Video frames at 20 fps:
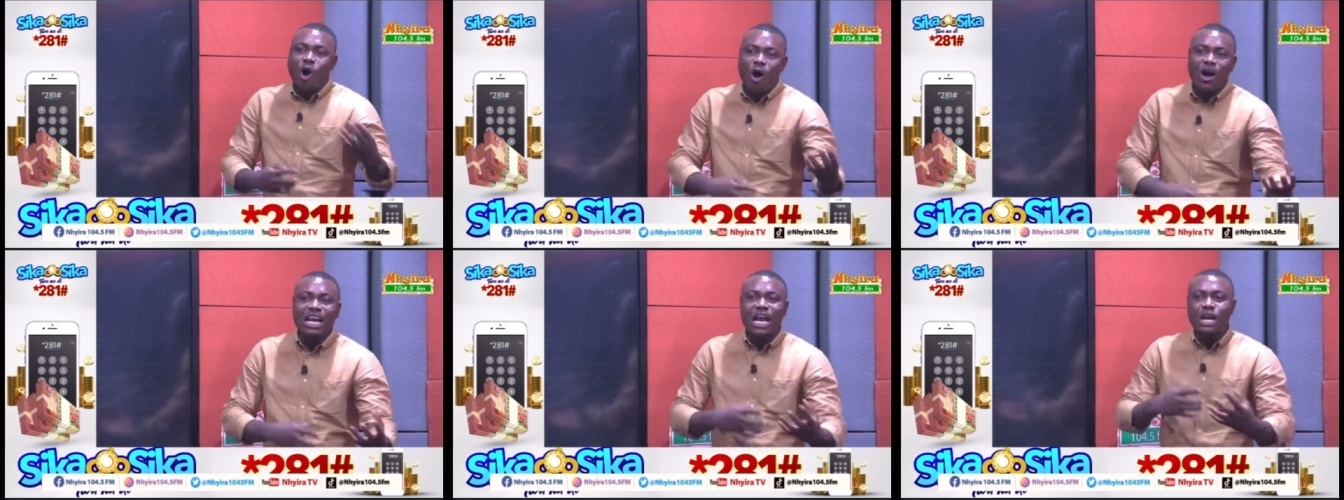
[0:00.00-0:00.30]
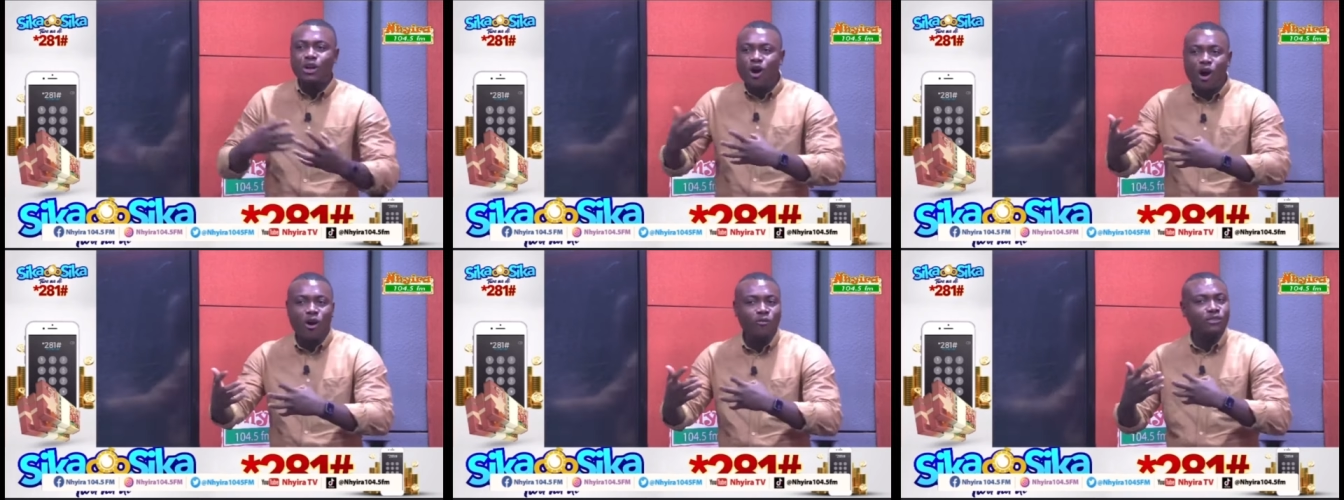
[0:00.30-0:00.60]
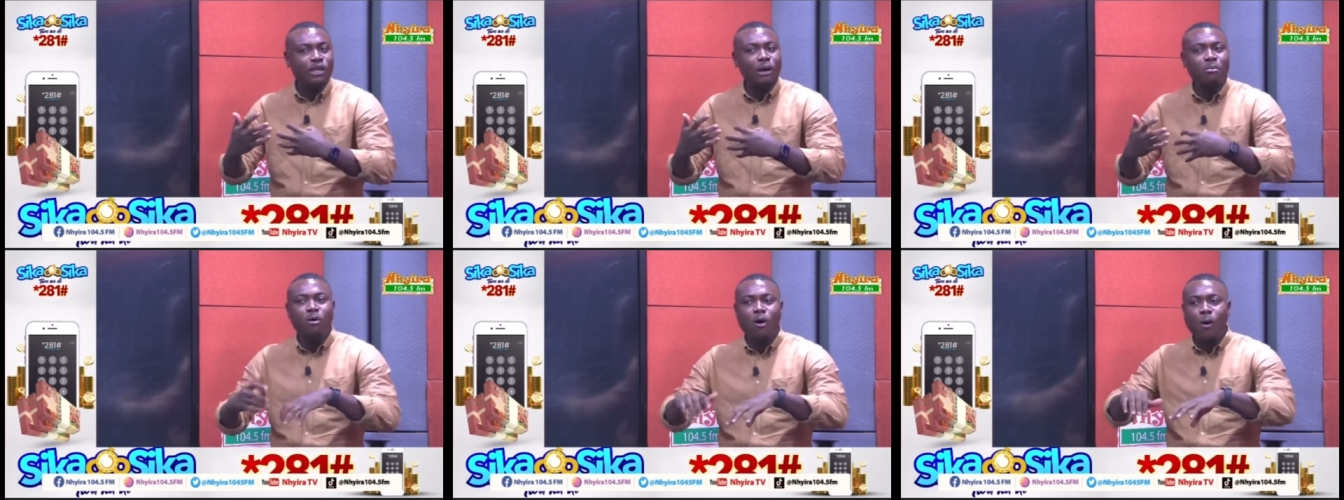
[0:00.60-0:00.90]
and off the
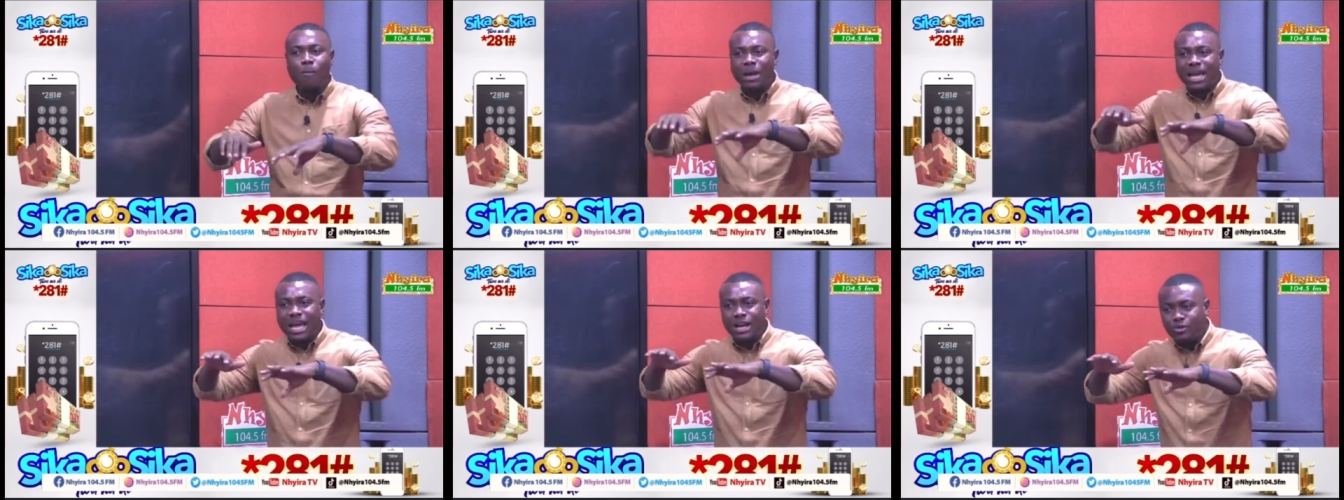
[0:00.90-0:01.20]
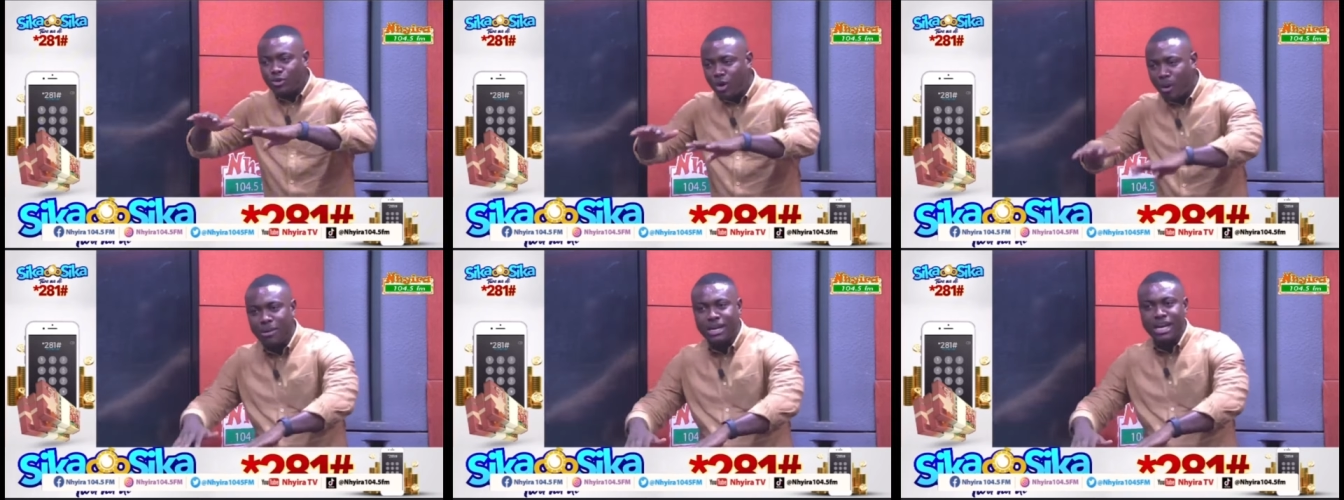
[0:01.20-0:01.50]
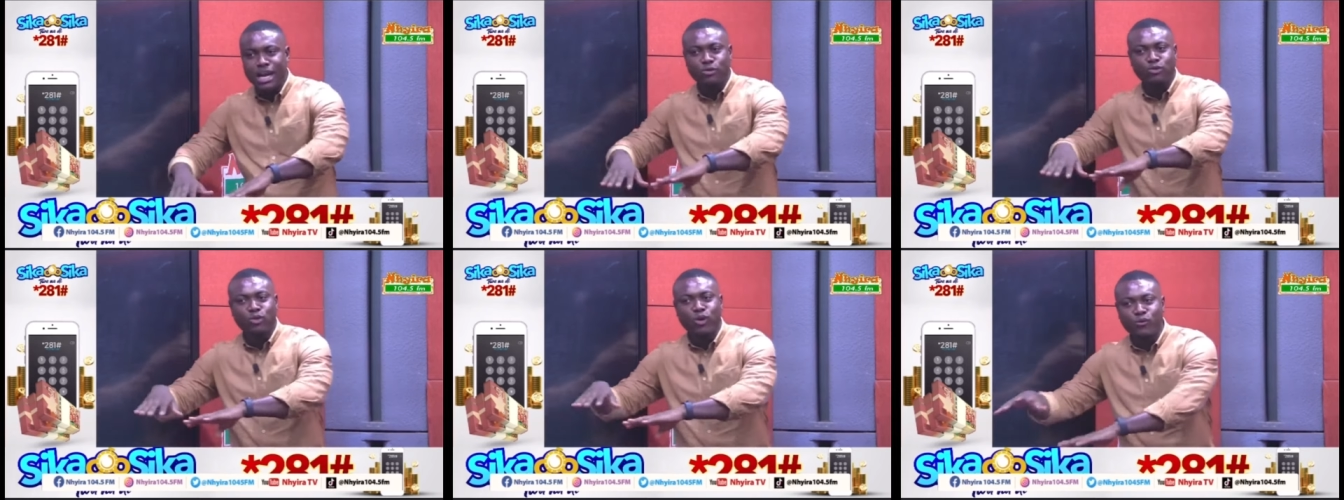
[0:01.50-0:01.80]
ball, very
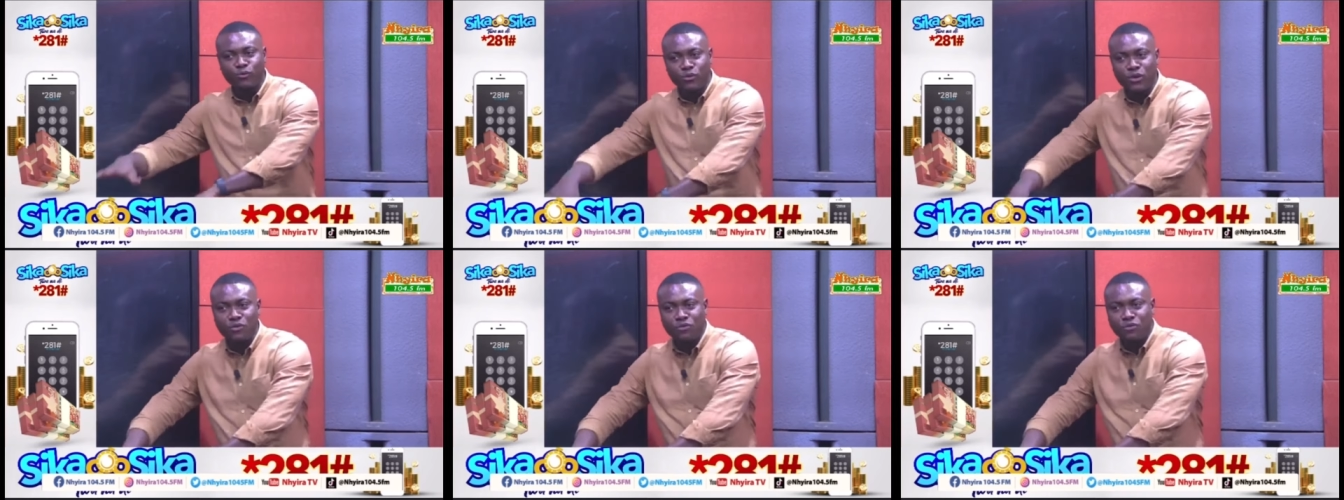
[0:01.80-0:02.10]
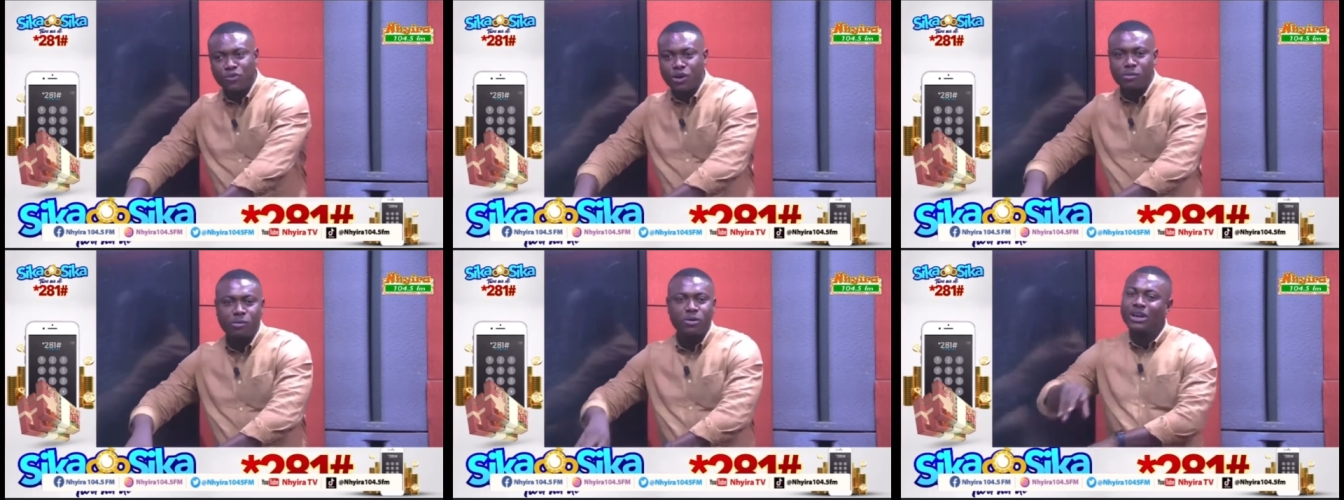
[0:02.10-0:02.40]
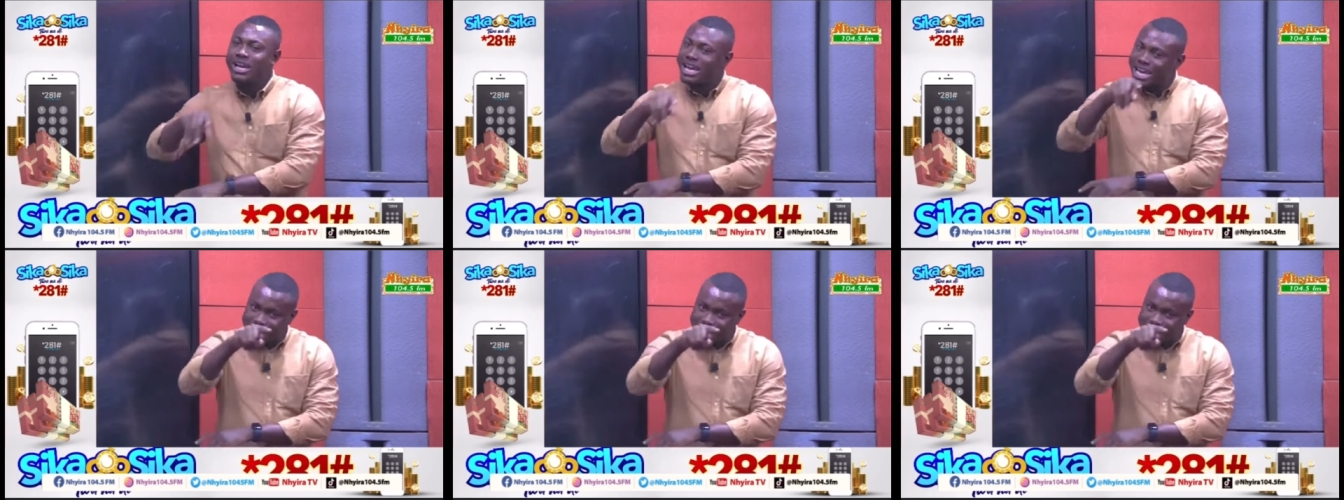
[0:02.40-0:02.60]
dominant on FIFA. It